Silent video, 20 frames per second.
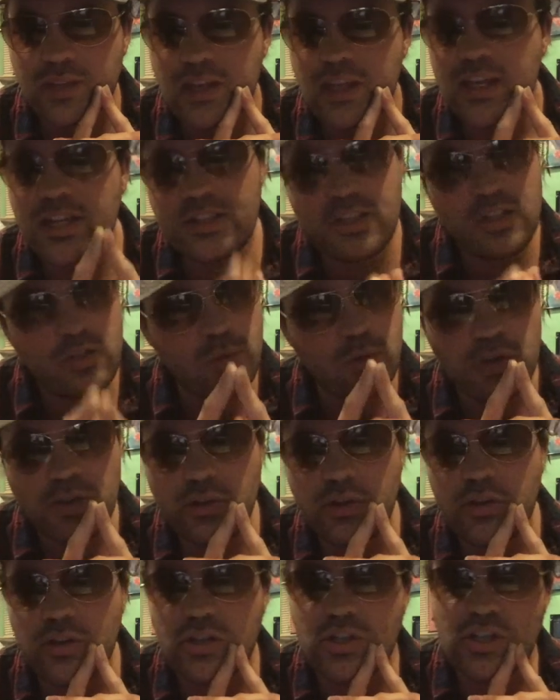He did a really
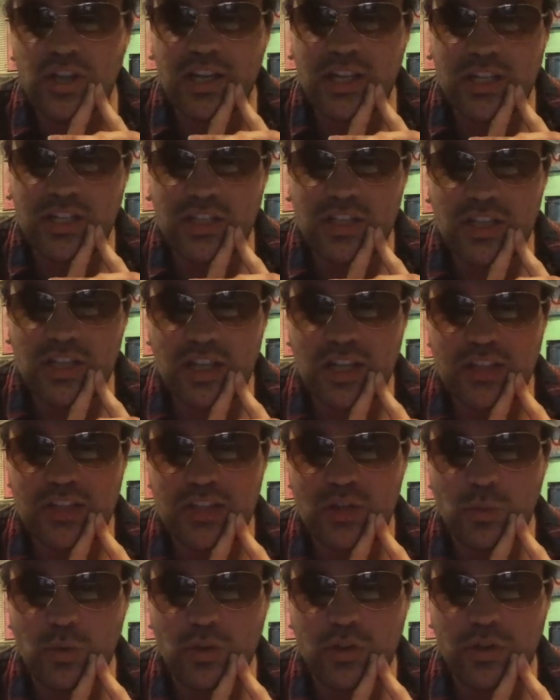good job. He did, he did
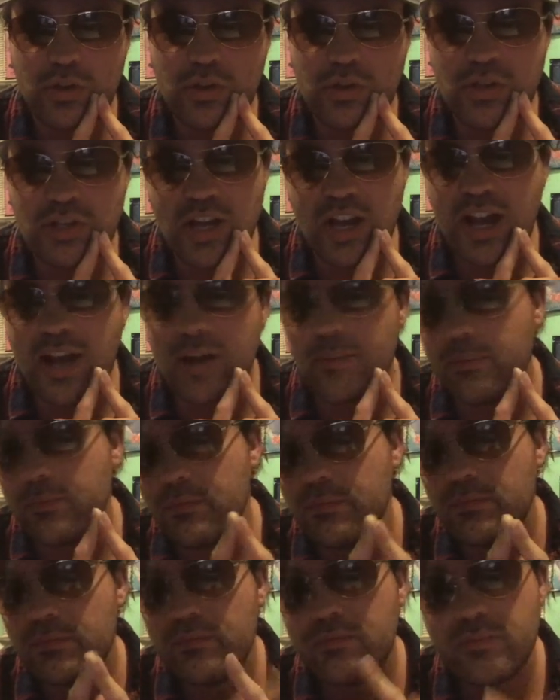a really good job.
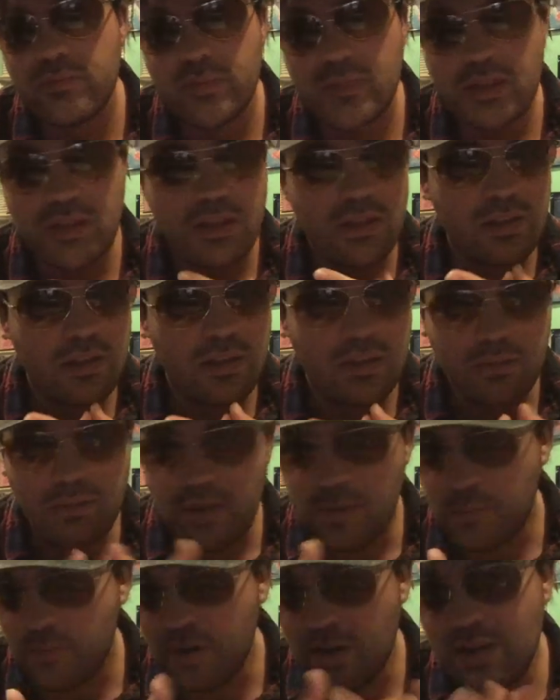
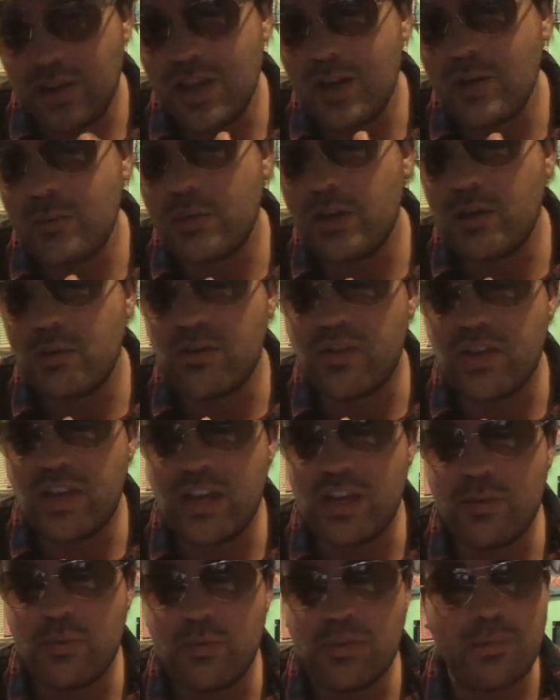Probably anybody would say
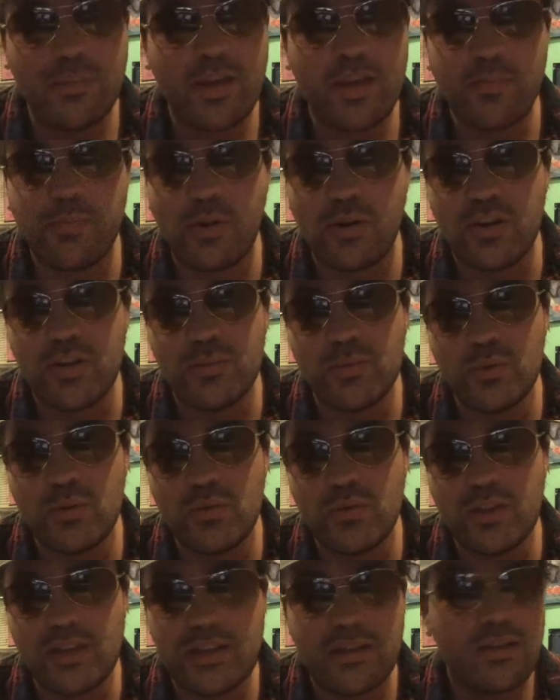he was the best part of the
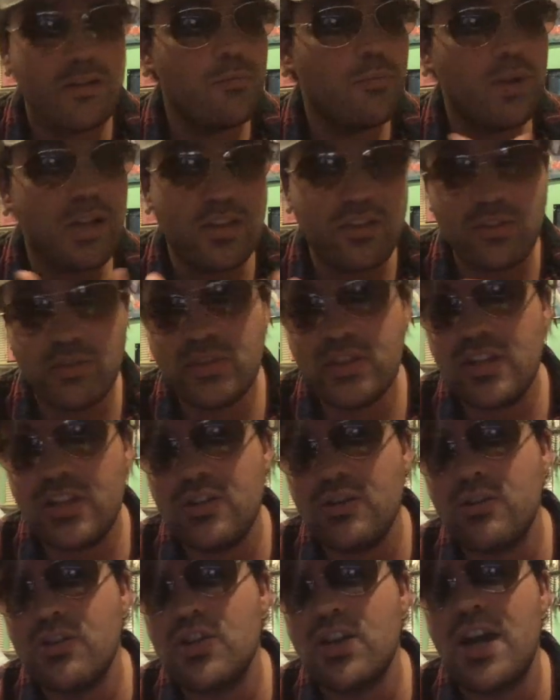movie, but he still did a
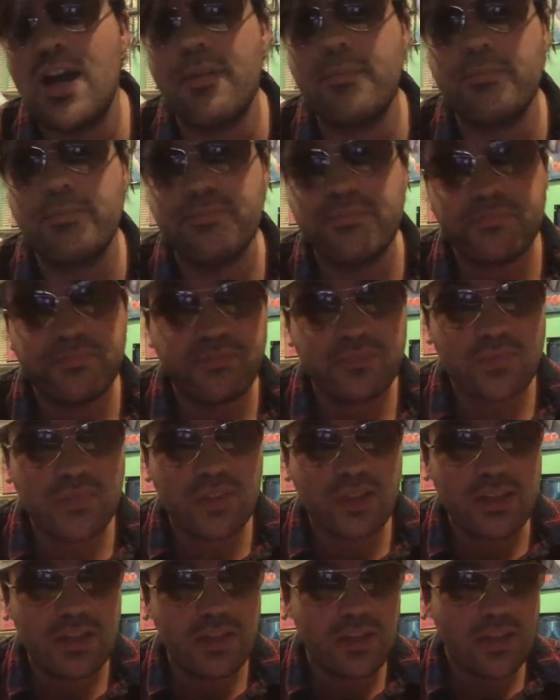good job.
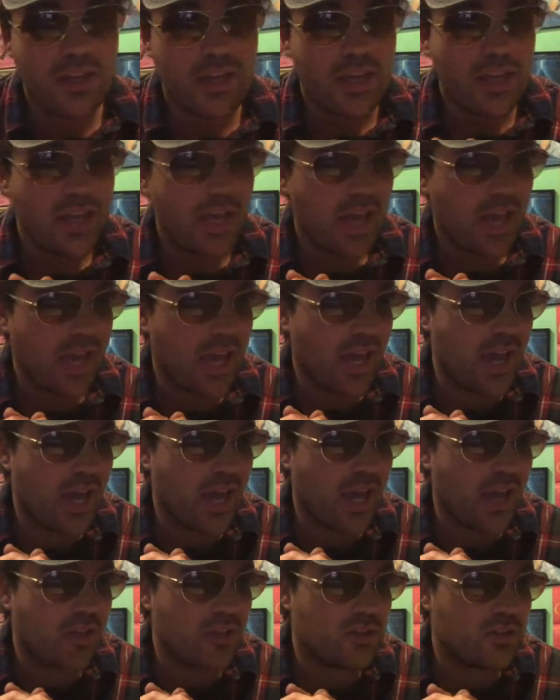
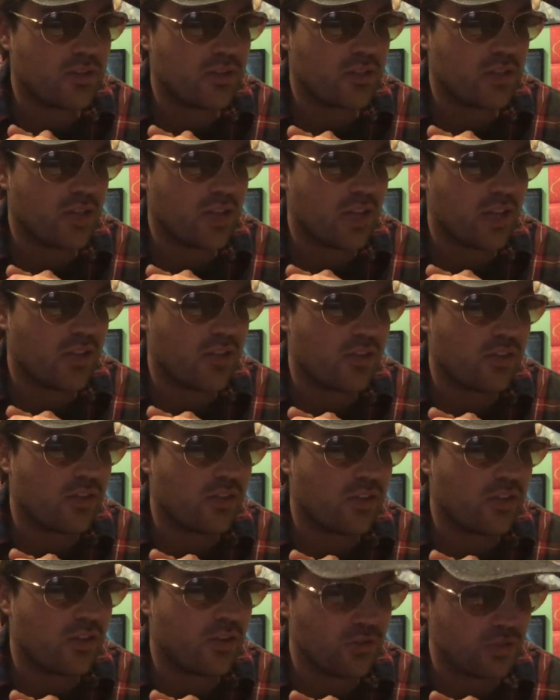And
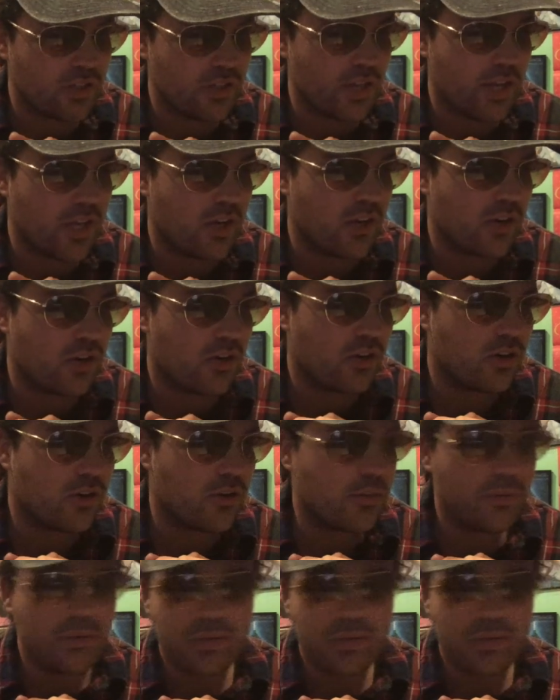it's years later,